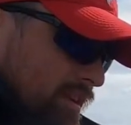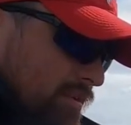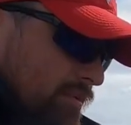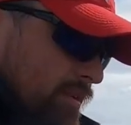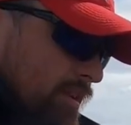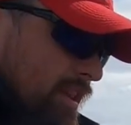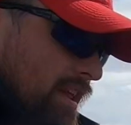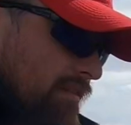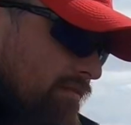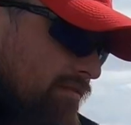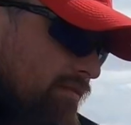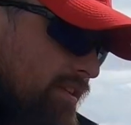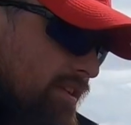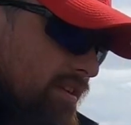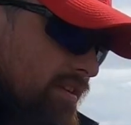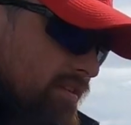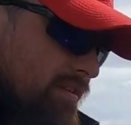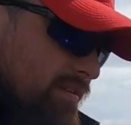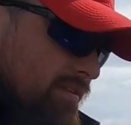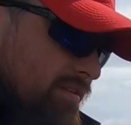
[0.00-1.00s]
Here's my
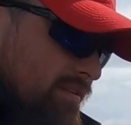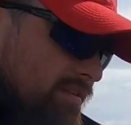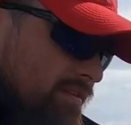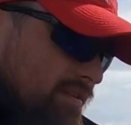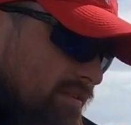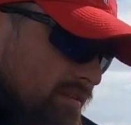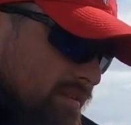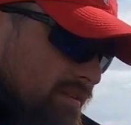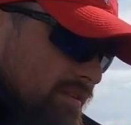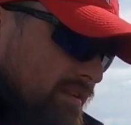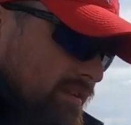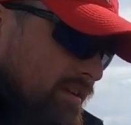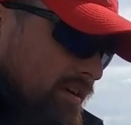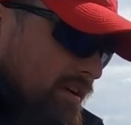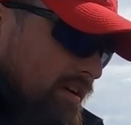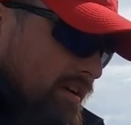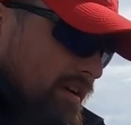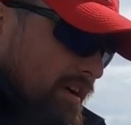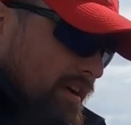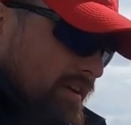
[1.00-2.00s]
fin.
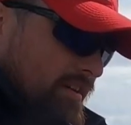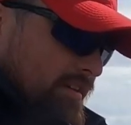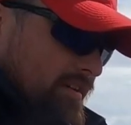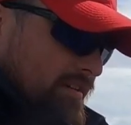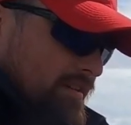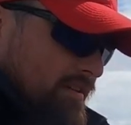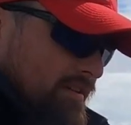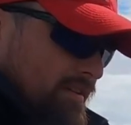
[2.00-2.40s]
Alright.